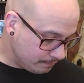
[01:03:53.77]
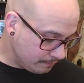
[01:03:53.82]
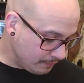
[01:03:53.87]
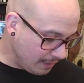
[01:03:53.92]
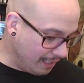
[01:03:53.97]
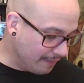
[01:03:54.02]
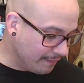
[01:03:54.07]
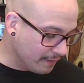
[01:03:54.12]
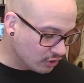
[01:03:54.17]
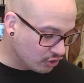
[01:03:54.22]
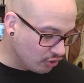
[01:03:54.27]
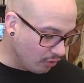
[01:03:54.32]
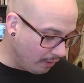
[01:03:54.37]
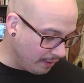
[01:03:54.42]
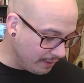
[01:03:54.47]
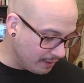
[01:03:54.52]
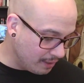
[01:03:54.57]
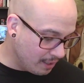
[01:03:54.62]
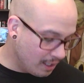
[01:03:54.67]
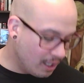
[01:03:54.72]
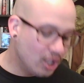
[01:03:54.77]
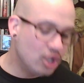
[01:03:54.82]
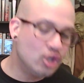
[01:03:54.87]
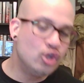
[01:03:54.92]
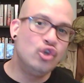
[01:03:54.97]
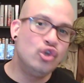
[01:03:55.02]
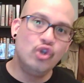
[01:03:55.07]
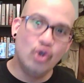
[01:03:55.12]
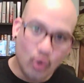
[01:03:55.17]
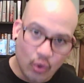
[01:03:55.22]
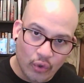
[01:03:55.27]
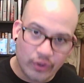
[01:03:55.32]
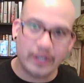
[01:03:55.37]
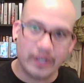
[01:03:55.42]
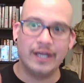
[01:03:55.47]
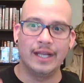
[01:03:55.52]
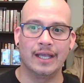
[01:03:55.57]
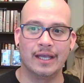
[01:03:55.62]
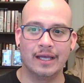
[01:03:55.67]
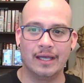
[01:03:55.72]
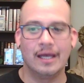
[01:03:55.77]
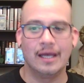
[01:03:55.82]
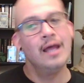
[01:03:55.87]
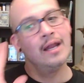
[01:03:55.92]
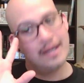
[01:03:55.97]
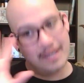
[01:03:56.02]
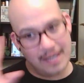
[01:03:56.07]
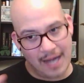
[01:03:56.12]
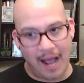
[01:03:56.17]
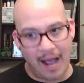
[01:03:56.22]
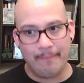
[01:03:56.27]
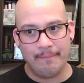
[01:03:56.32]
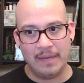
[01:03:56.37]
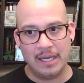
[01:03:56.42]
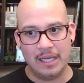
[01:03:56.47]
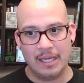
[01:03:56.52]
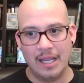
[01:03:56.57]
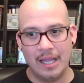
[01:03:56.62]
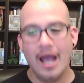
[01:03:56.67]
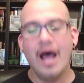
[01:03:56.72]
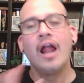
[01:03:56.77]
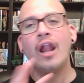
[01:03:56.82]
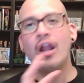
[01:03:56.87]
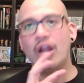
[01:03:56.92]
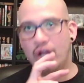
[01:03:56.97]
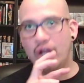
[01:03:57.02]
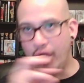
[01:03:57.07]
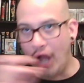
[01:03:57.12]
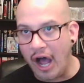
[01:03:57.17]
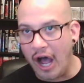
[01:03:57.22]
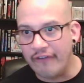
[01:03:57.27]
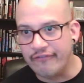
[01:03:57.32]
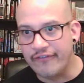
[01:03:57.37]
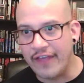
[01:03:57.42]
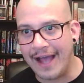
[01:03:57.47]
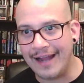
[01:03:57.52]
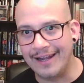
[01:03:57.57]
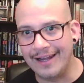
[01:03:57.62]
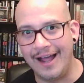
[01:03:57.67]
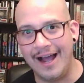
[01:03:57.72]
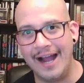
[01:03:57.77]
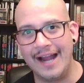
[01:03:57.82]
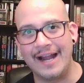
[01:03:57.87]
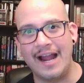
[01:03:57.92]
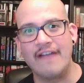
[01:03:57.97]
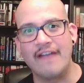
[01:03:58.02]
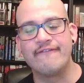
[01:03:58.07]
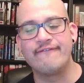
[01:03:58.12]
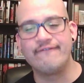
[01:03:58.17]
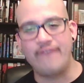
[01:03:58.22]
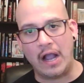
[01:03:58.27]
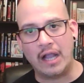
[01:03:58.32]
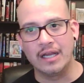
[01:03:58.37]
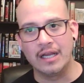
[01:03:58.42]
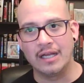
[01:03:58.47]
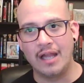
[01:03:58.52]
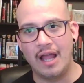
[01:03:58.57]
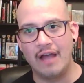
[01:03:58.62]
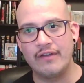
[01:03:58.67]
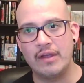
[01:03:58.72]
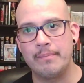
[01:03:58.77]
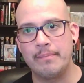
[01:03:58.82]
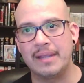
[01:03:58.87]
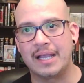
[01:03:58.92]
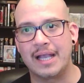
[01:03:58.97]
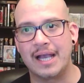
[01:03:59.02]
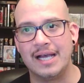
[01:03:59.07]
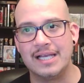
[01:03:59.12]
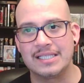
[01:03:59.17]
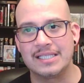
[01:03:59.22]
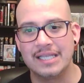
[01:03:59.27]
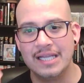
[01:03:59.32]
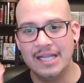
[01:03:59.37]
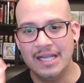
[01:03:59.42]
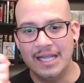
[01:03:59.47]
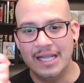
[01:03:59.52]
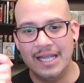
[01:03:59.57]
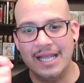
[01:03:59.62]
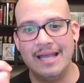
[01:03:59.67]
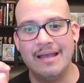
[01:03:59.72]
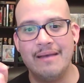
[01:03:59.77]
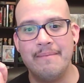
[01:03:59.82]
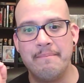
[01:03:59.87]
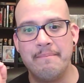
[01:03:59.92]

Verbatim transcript: In the joint, you the nigga, not me. Love that line. I fucking love it because it